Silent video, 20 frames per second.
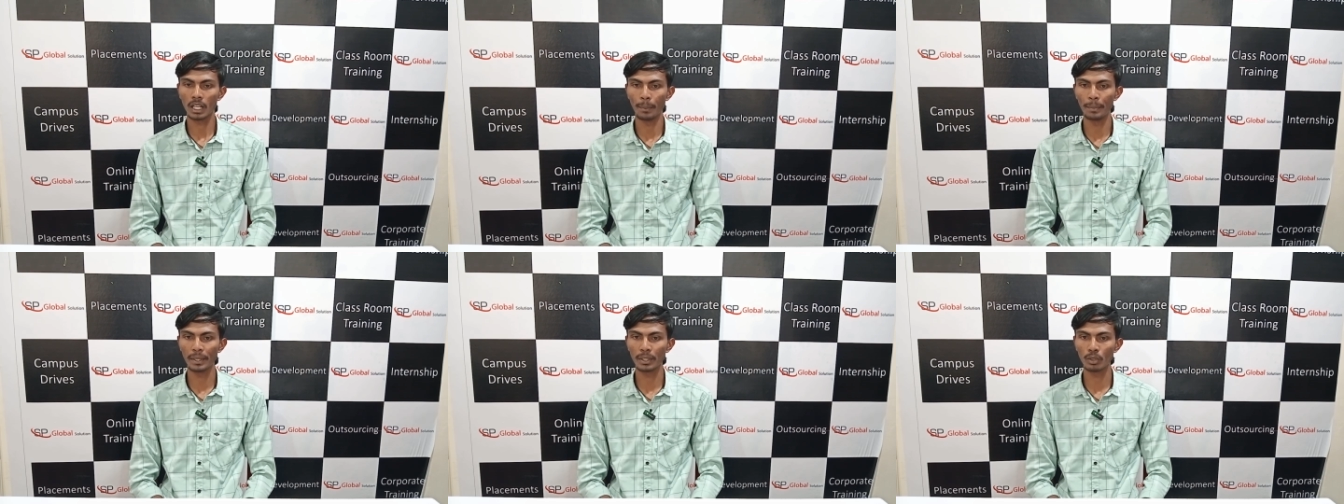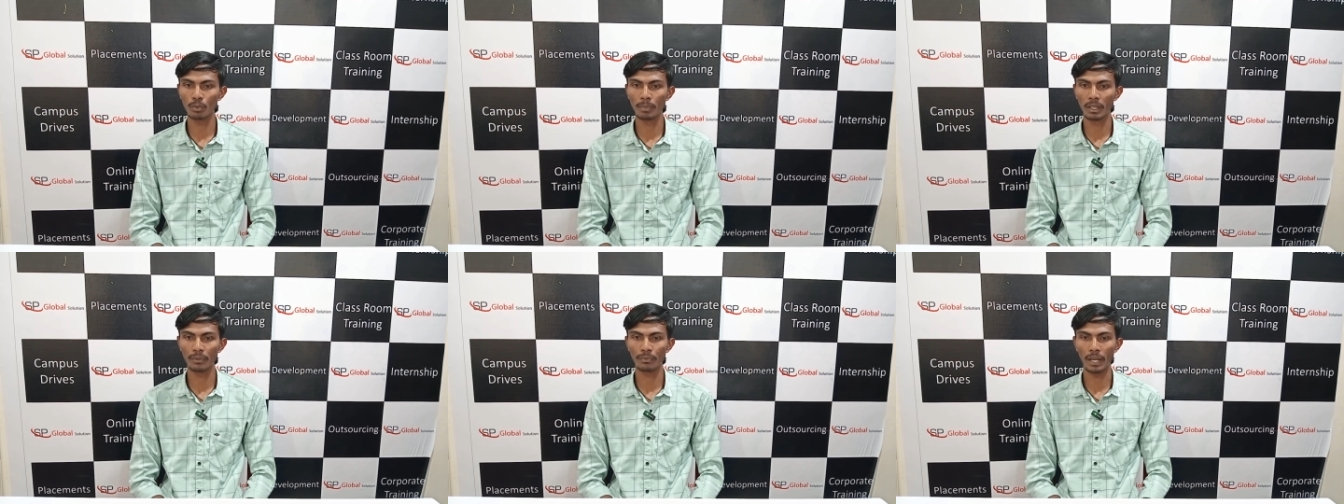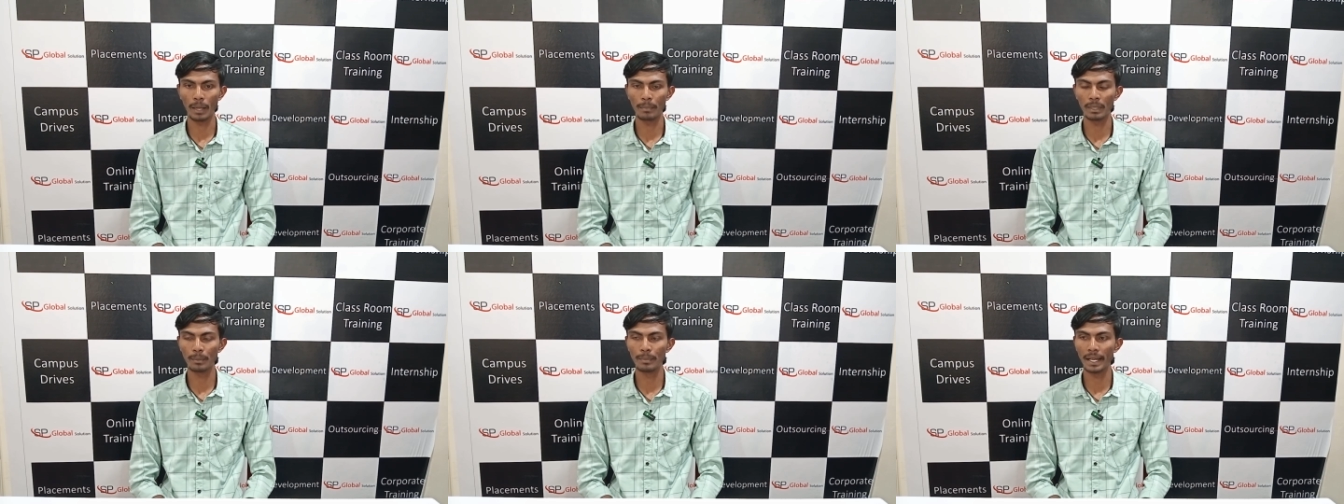Coming to my
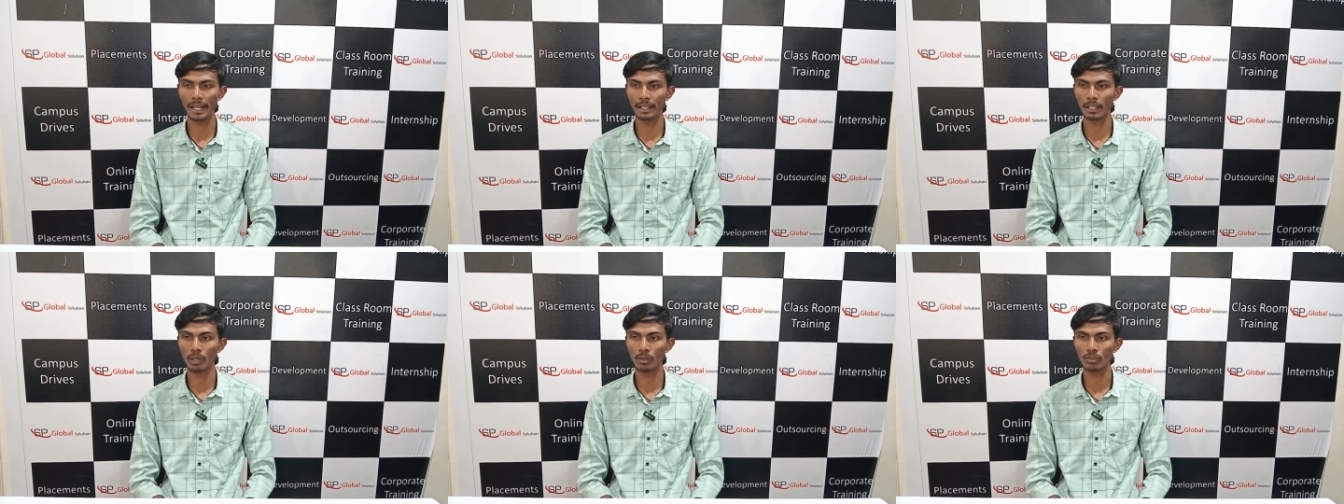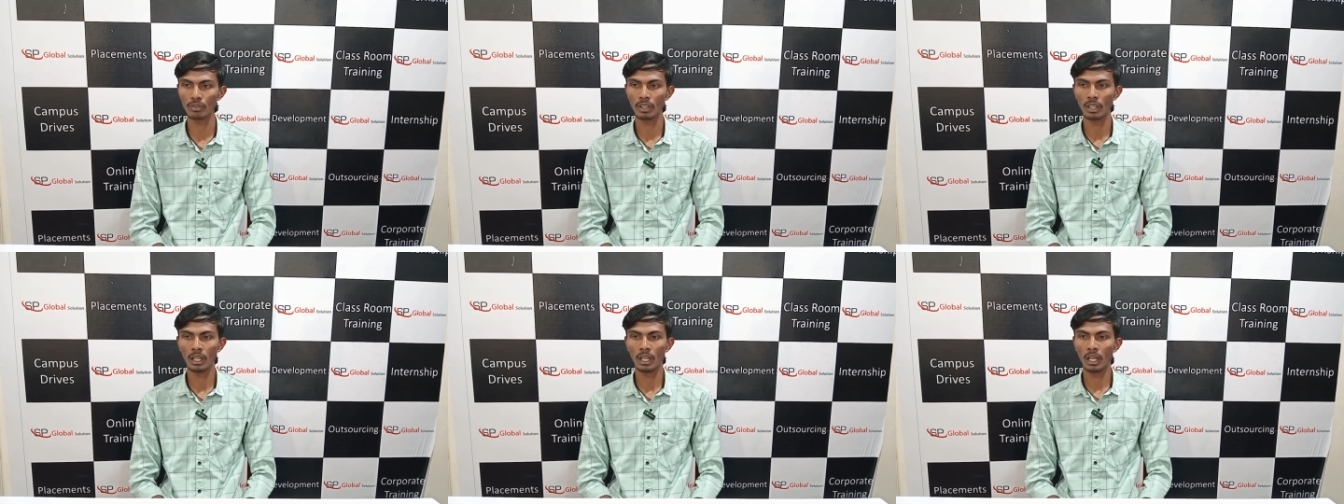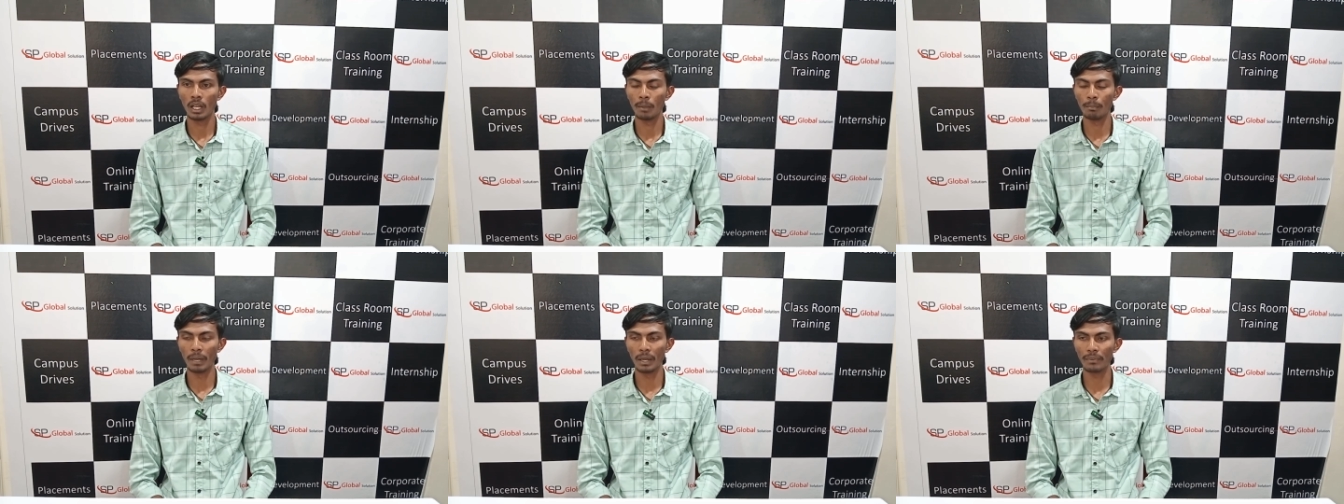family background,
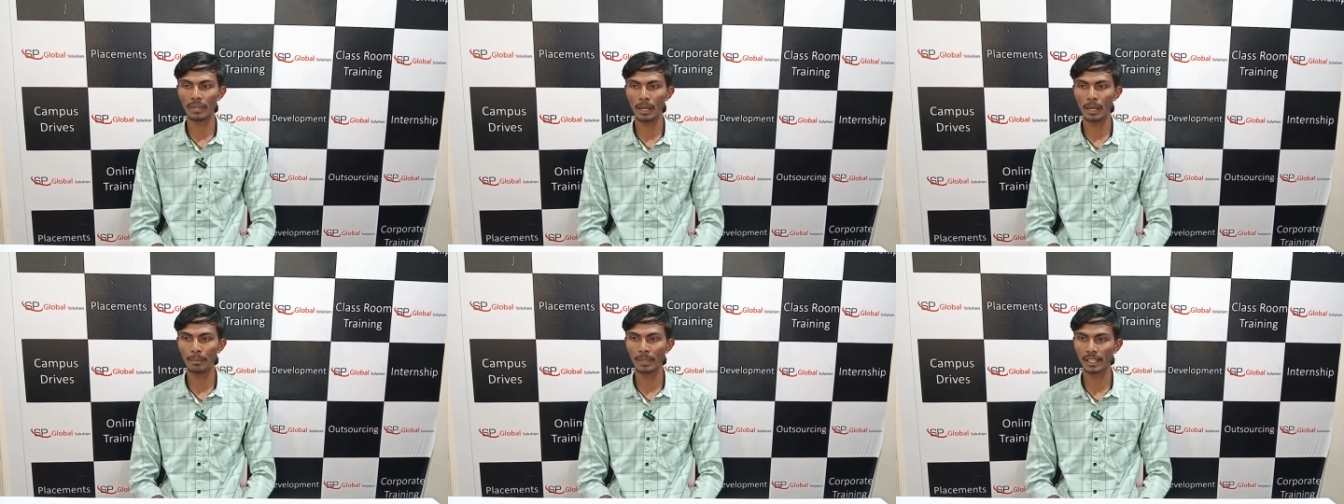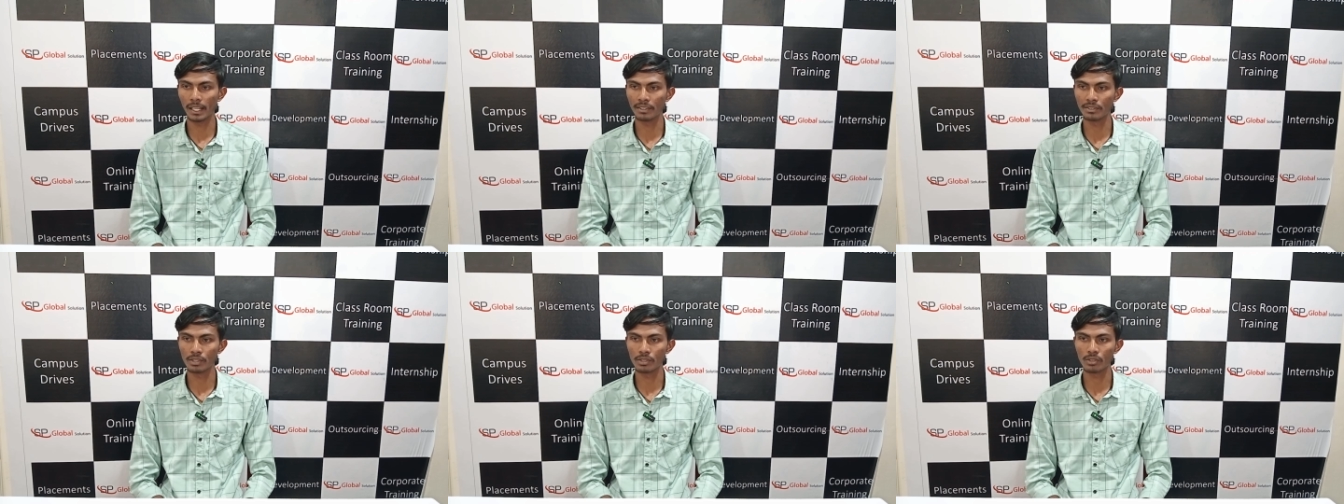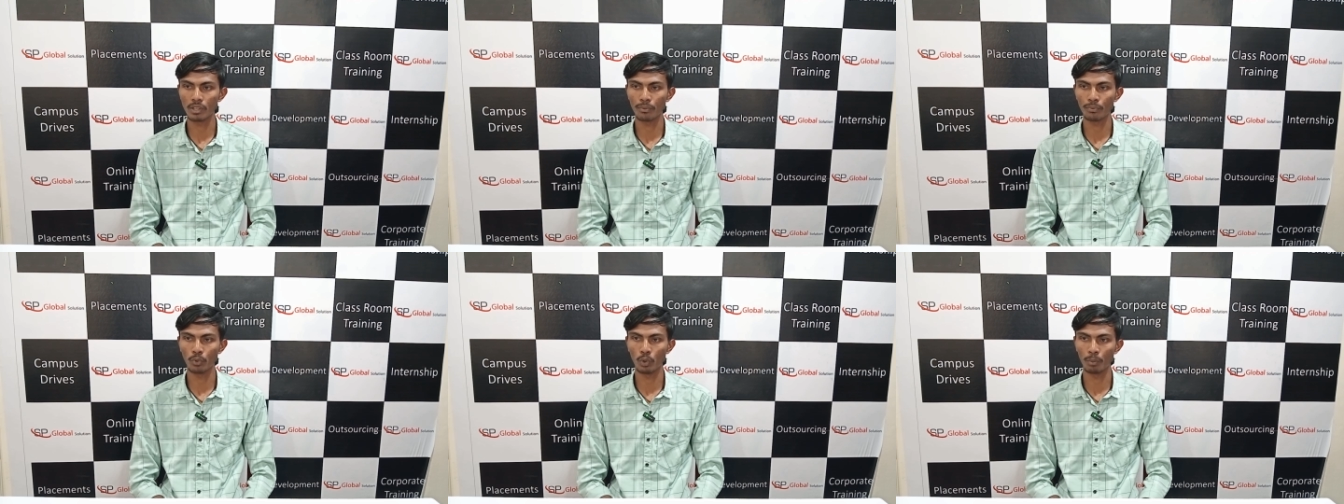my family
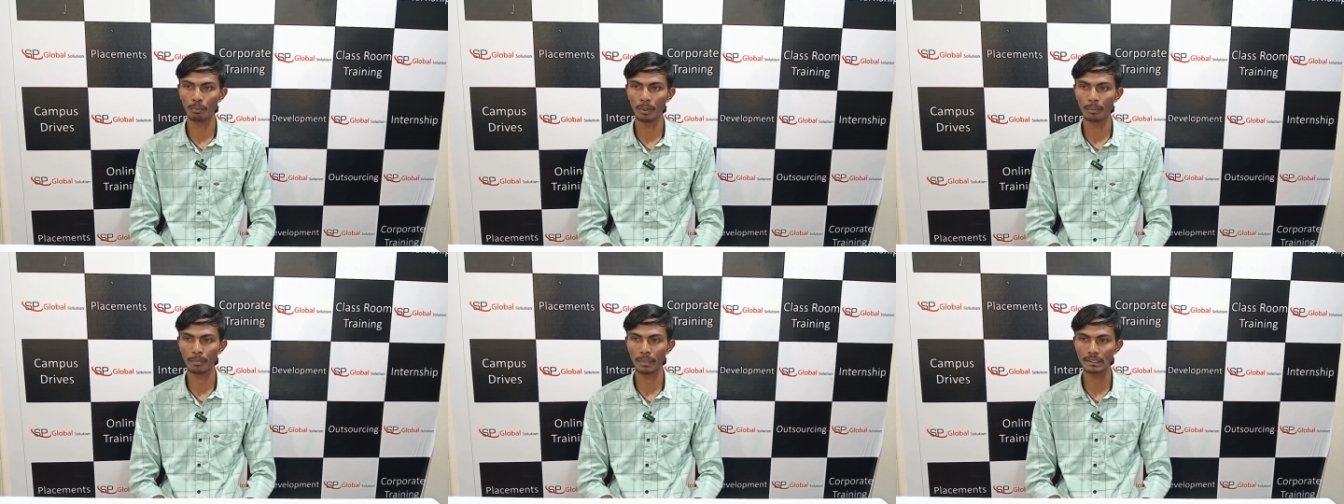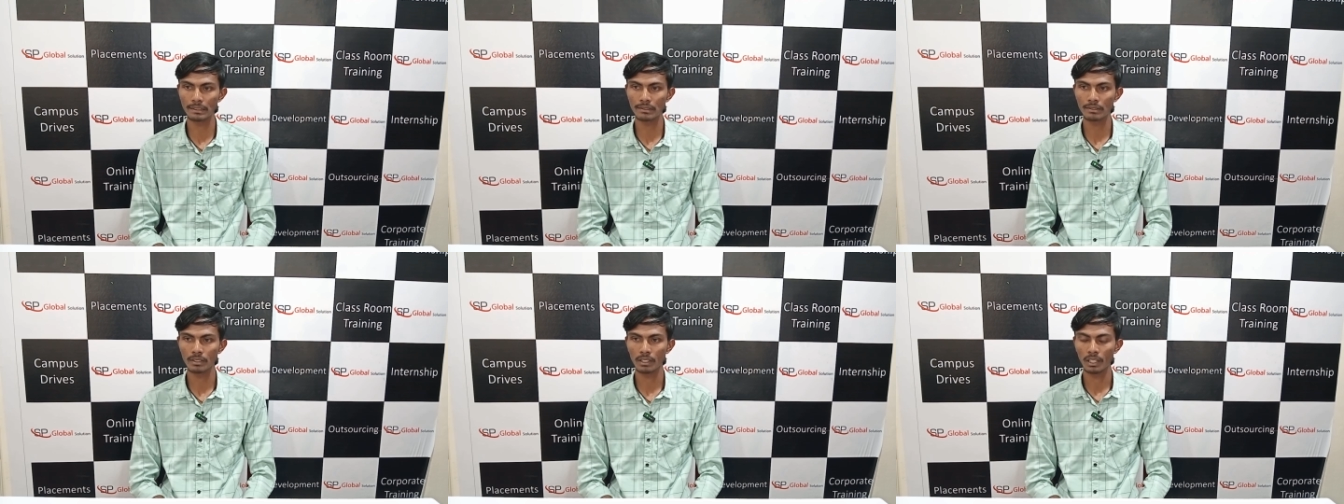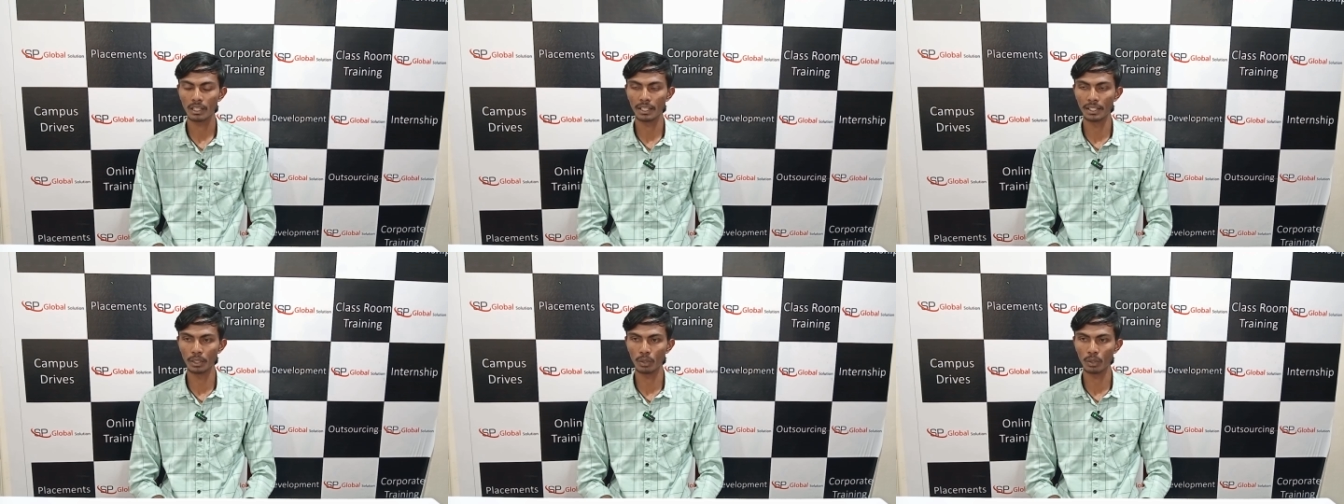consists of four members,